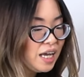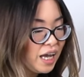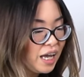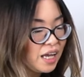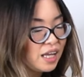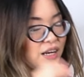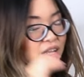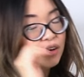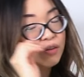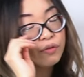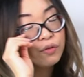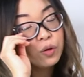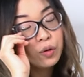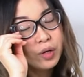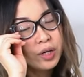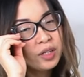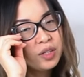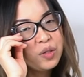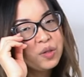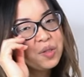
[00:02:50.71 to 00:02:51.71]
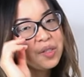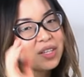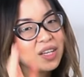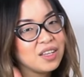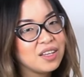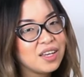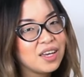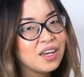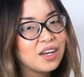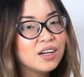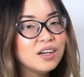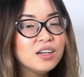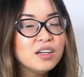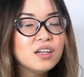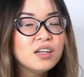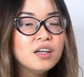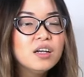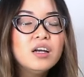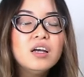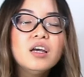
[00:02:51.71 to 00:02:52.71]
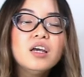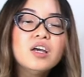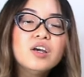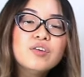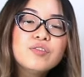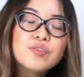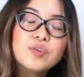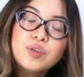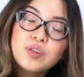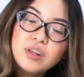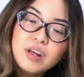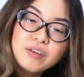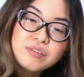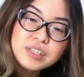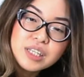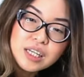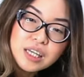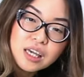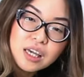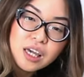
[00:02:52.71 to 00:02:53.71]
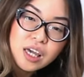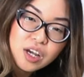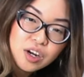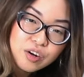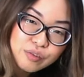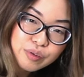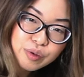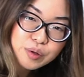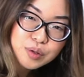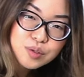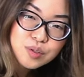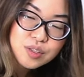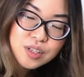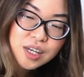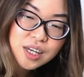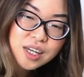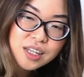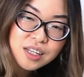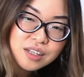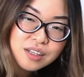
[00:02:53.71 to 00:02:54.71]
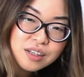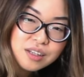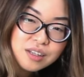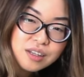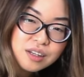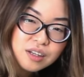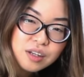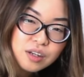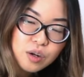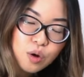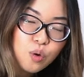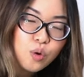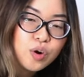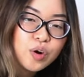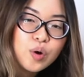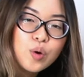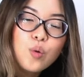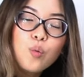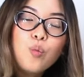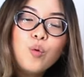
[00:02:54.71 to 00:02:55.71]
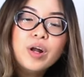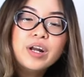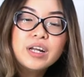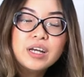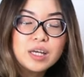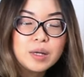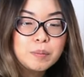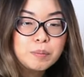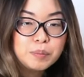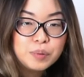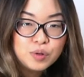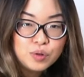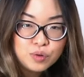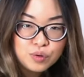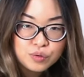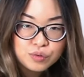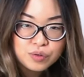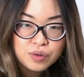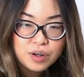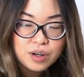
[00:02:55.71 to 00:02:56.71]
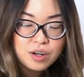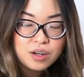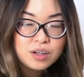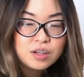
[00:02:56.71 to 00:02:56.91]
And if you're into skincare, if you love taking care of your skin or want to improve